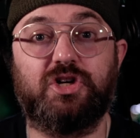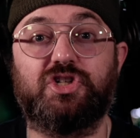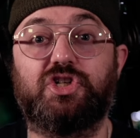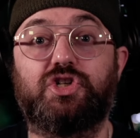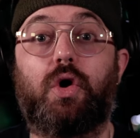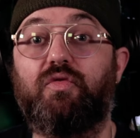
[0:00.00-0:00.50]
because
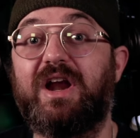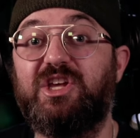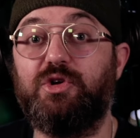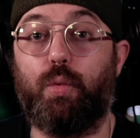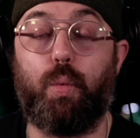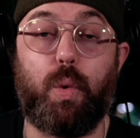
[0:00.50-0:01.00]
there's
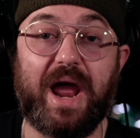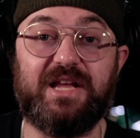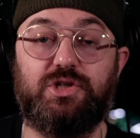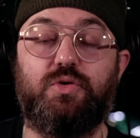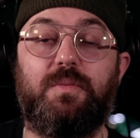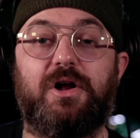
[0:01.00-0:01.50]
already way
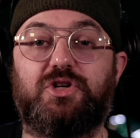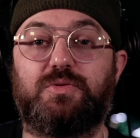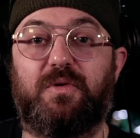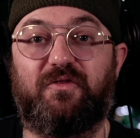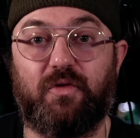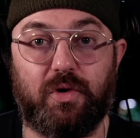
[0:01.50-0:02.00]
too much
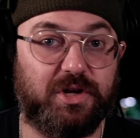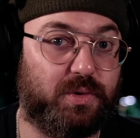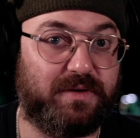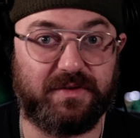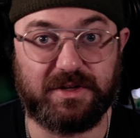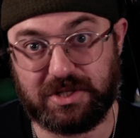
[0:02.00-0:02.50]
before you
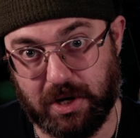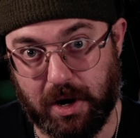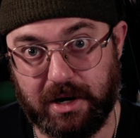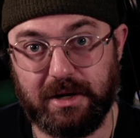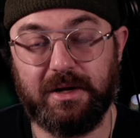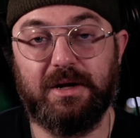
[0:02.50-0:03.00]
even
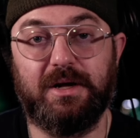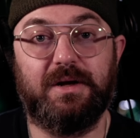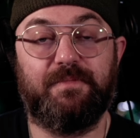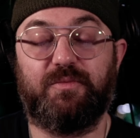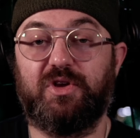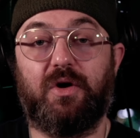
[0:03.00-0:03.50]
start.
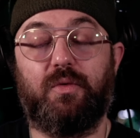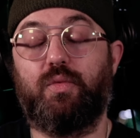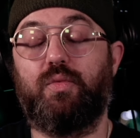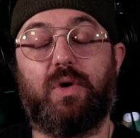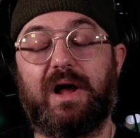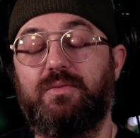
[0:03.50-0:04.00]
You
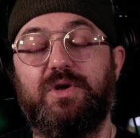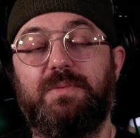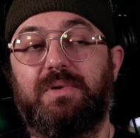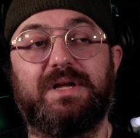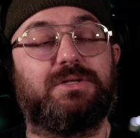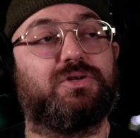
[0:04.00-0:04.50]
know, I, we
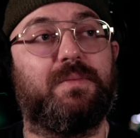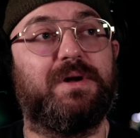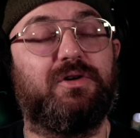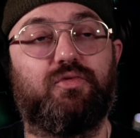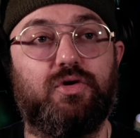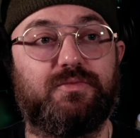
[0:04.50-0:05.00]
played so
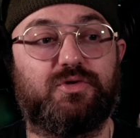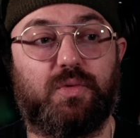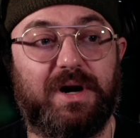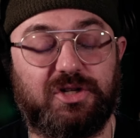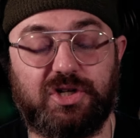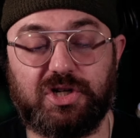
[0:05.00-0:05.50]
many rooms
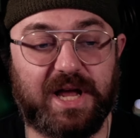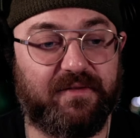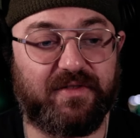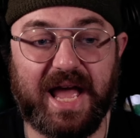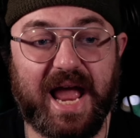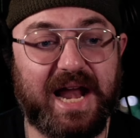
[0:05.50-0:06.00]
where just
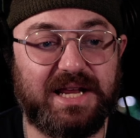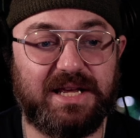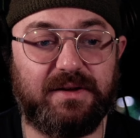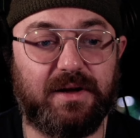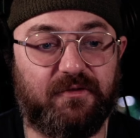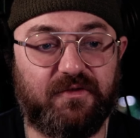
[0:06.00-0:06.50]
having any
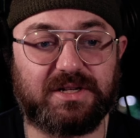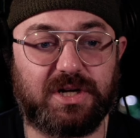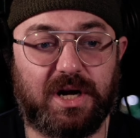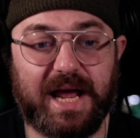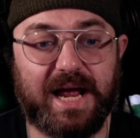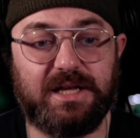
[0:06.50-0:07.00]
effects
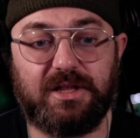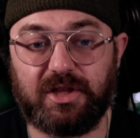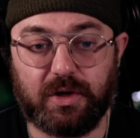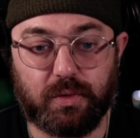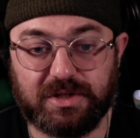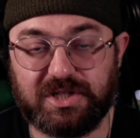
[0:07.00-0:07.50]
on
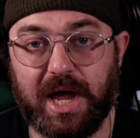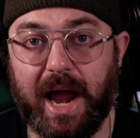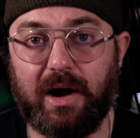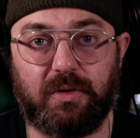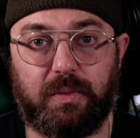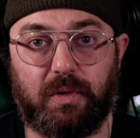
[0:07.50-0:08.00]
anything were
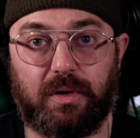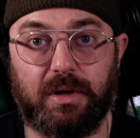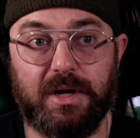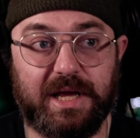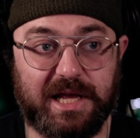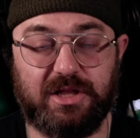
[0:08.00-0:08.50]
terrible
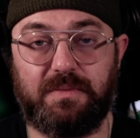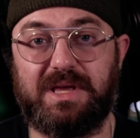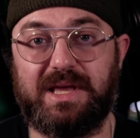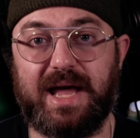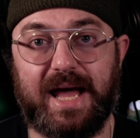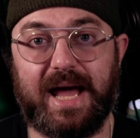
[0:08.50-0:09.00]
in the
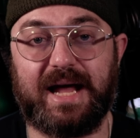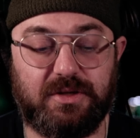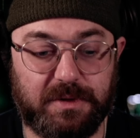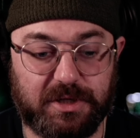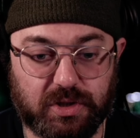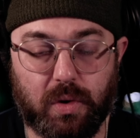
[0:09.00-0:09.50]
PA. had to
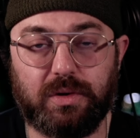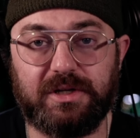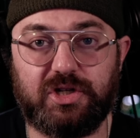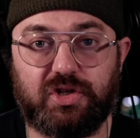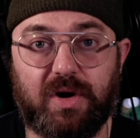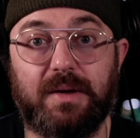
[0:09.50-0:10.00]
be
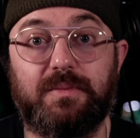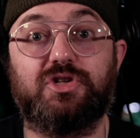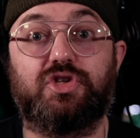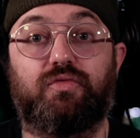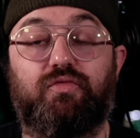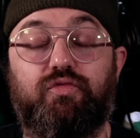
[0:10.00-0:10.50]
totally dry
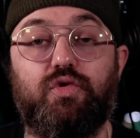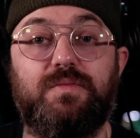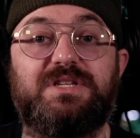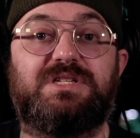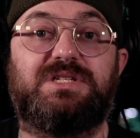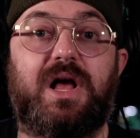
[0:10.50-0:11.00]
because the room
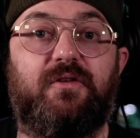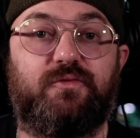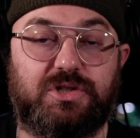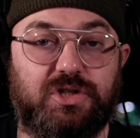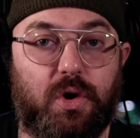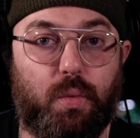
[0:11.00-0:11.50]
itself
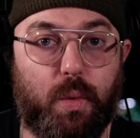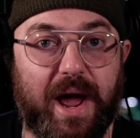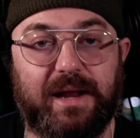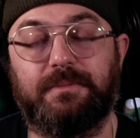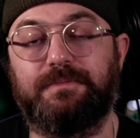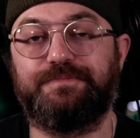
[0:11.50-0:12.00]
was so
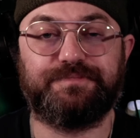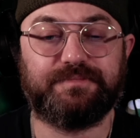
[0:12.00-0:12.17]
wet.